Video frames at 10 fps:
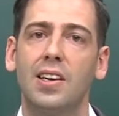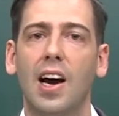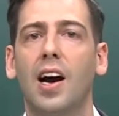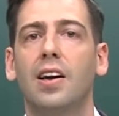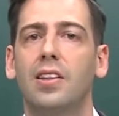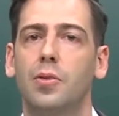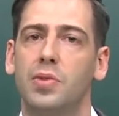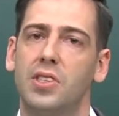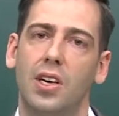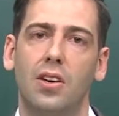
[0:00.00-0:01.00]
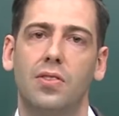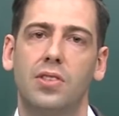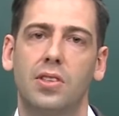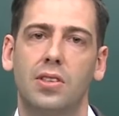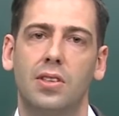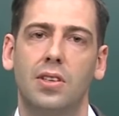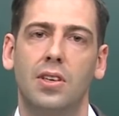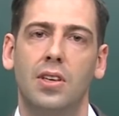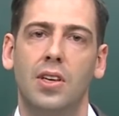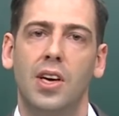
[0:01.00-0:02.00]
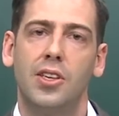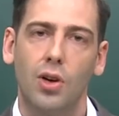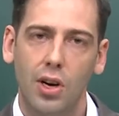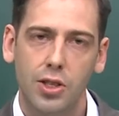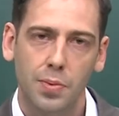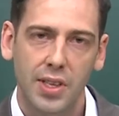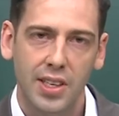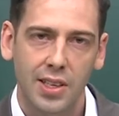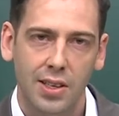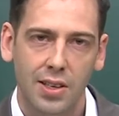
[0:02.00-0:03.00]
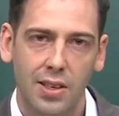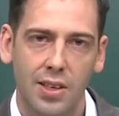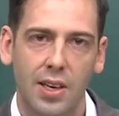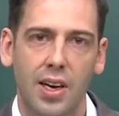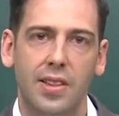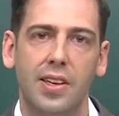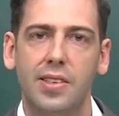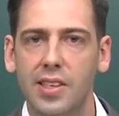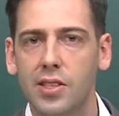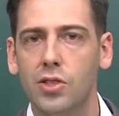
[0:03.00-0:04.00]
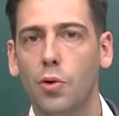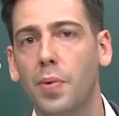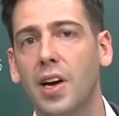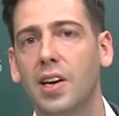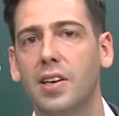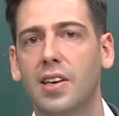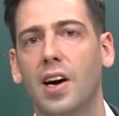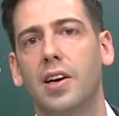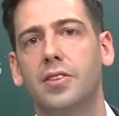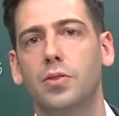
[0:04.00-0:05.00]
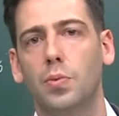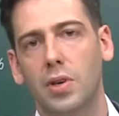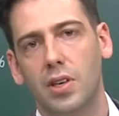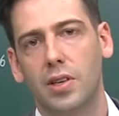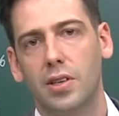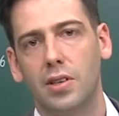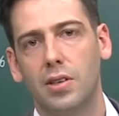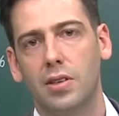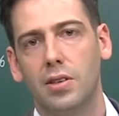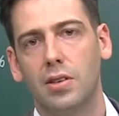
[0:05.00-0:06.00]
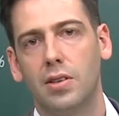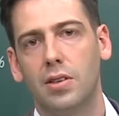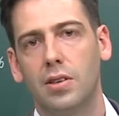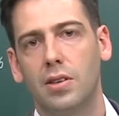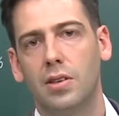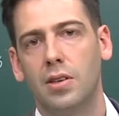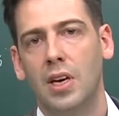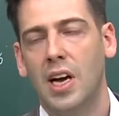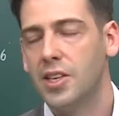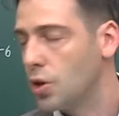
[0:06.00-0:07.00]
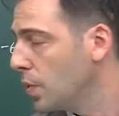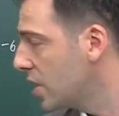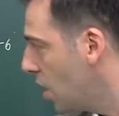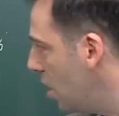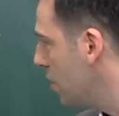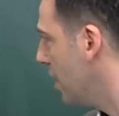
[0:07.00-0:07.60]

God themselves. And so ultimately, they disobeyed God's word. And so we call